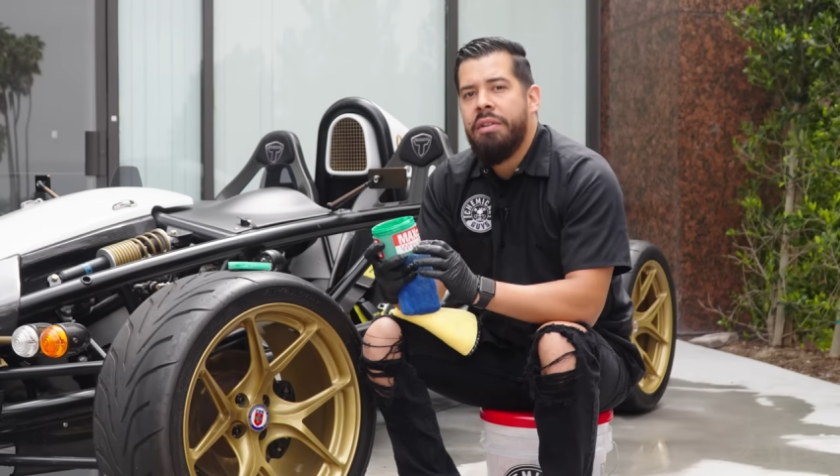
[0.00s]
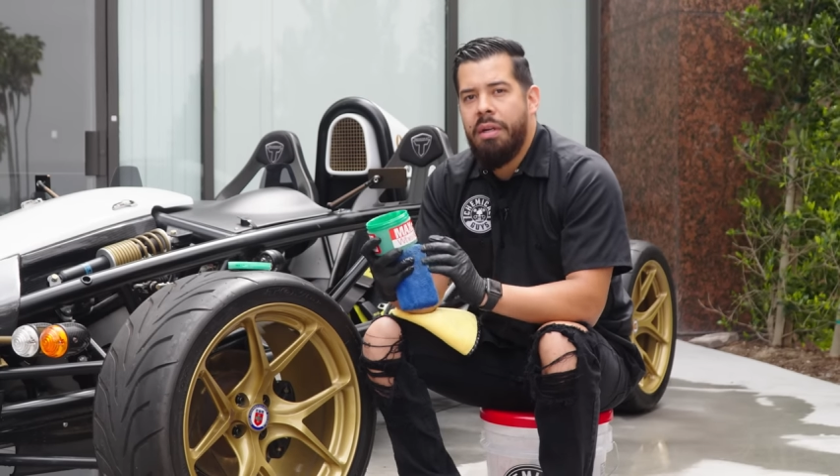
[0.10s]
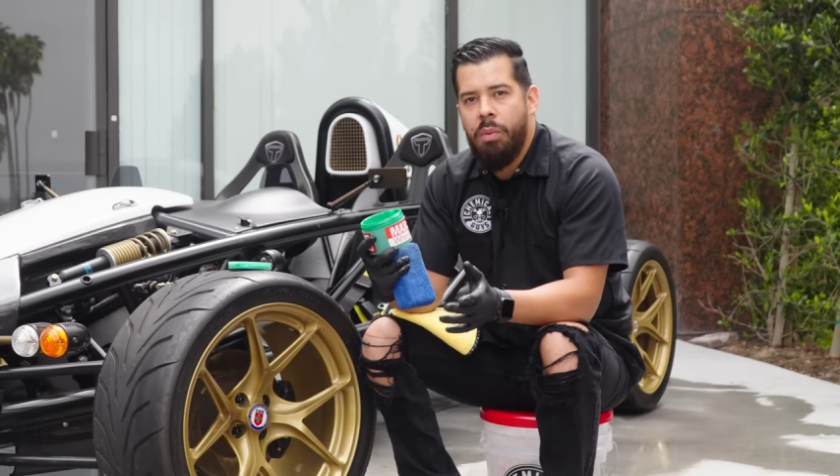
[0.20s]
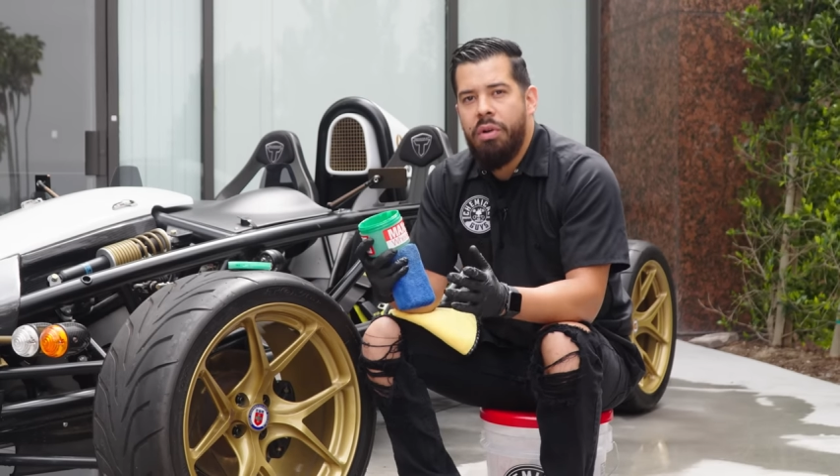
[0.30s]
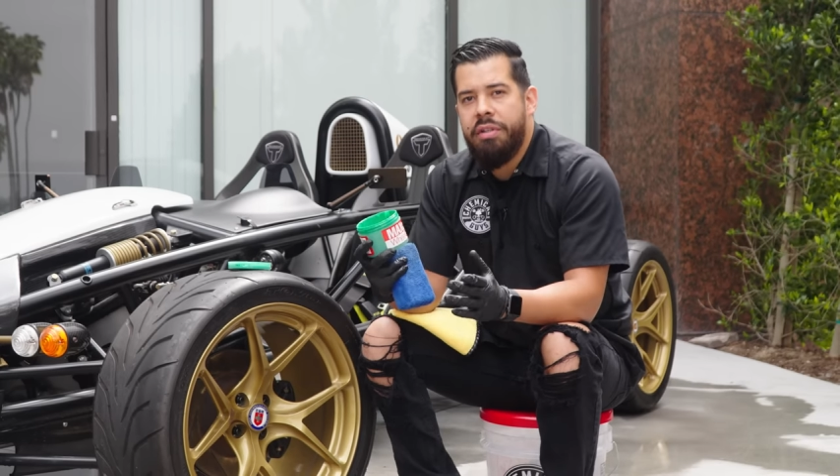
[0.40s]

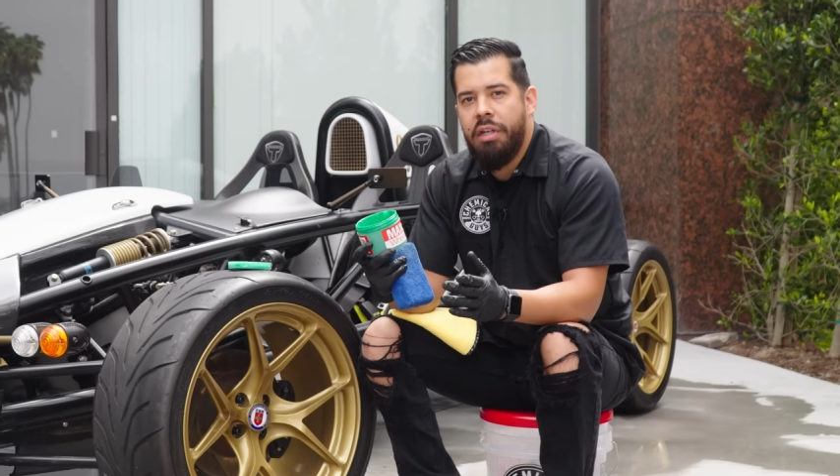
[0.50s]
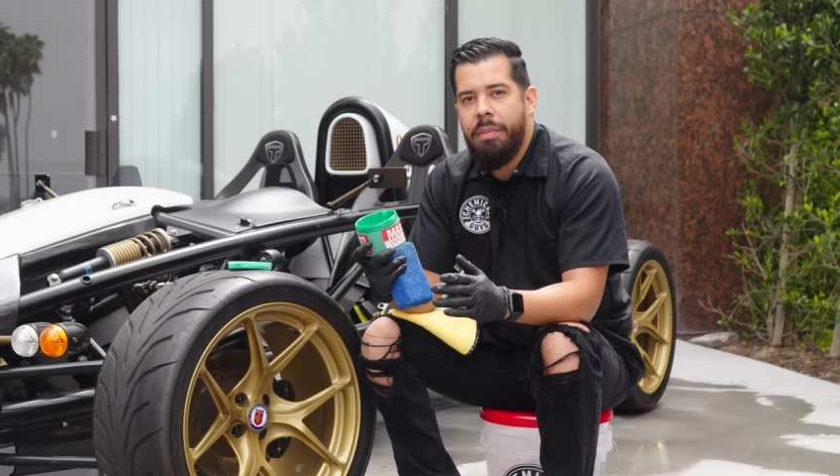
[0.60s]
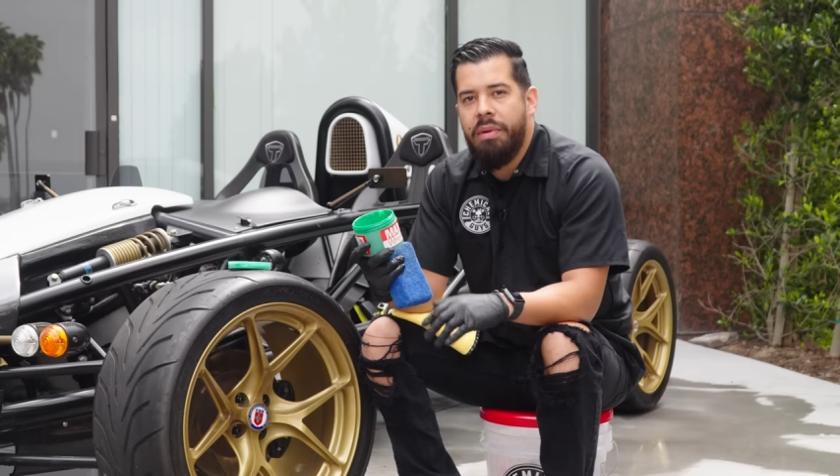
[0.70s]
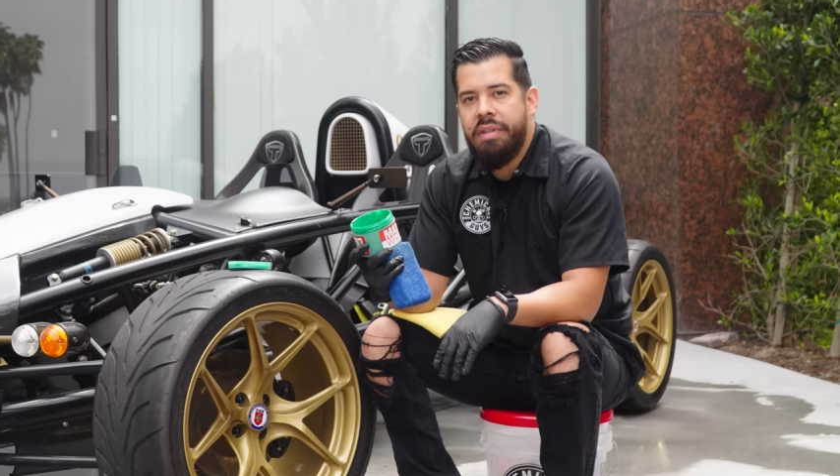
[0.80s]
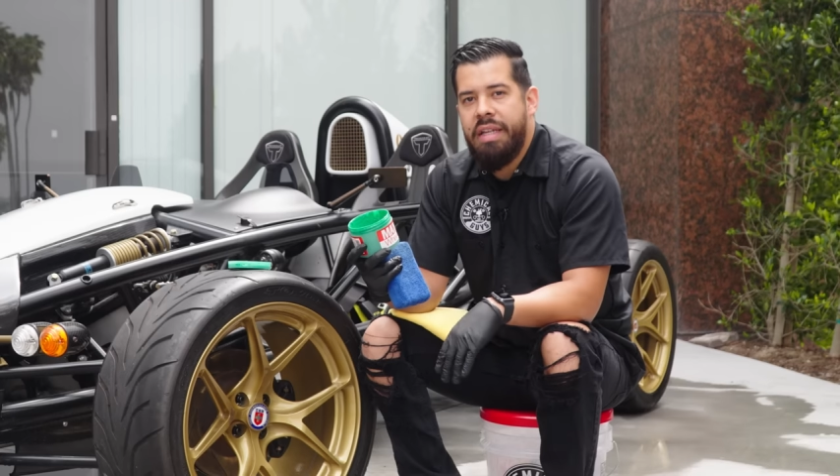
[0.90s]
they're more
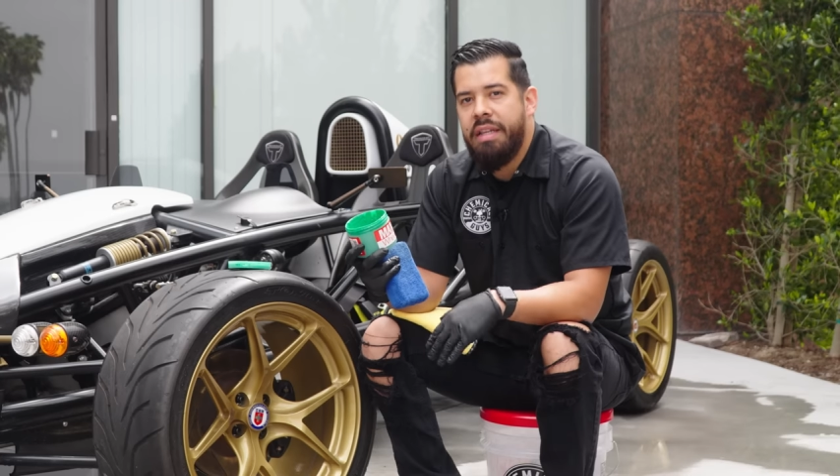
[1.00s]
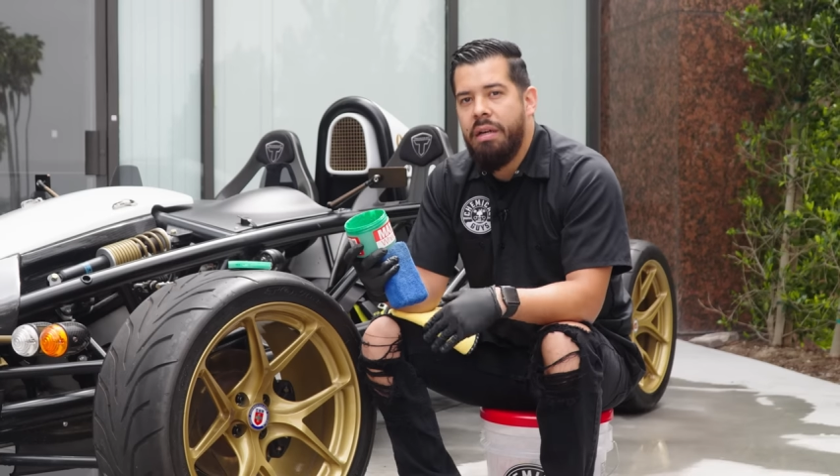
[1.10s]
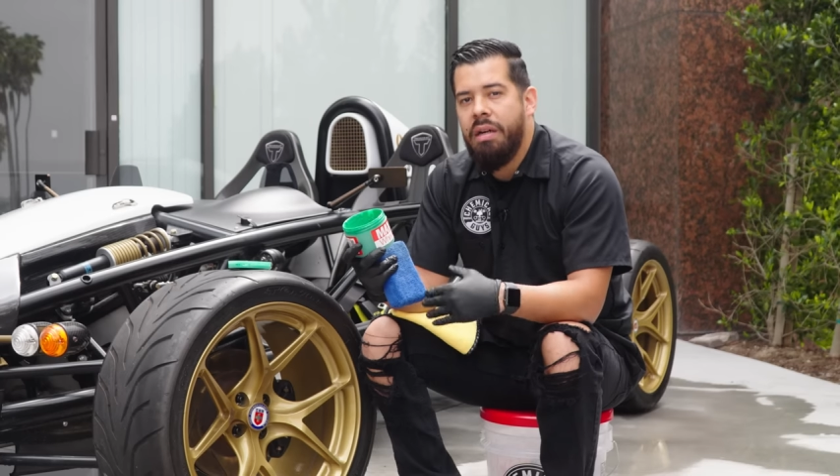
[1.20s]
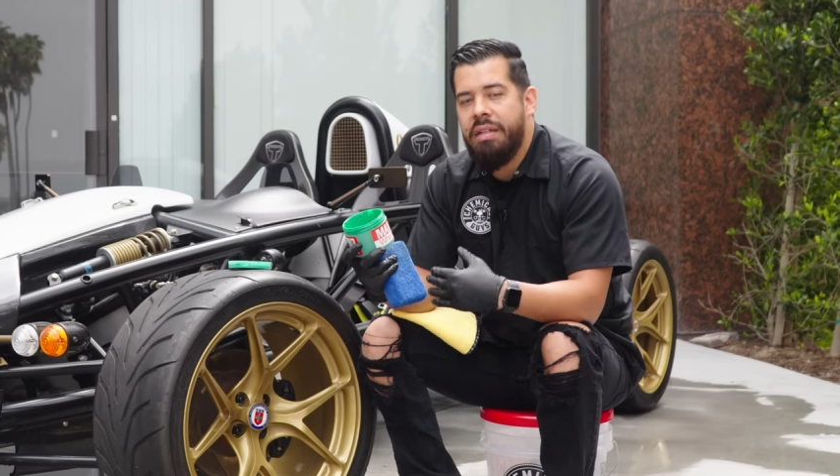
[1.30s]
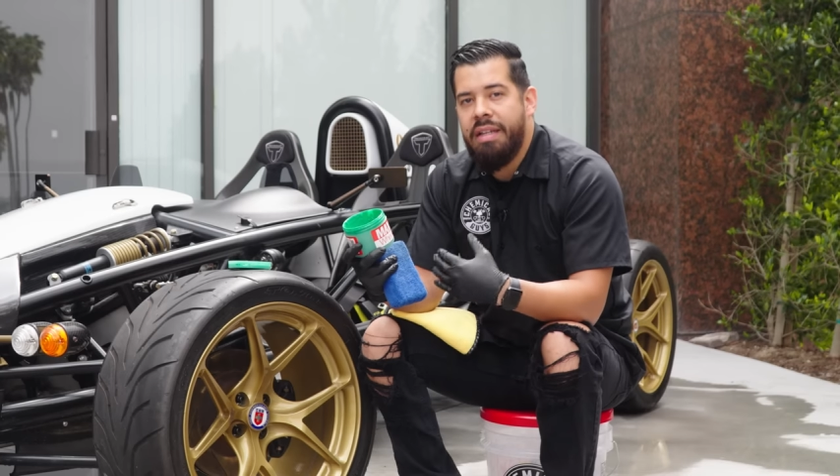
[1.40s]
durable than they
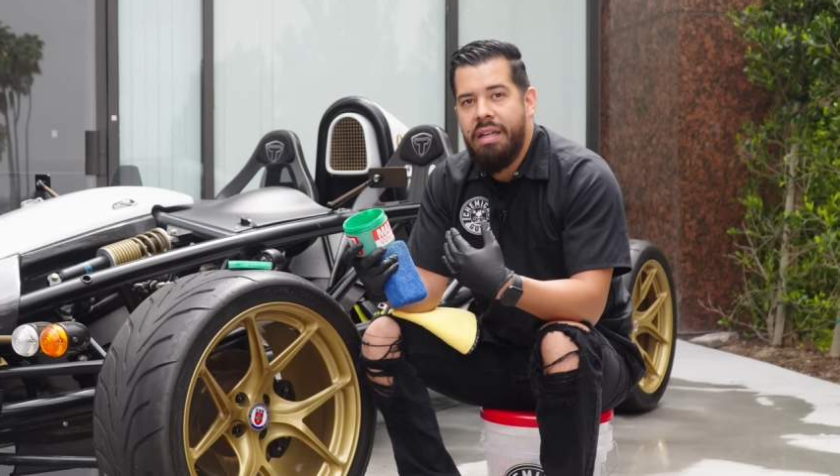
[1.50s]
are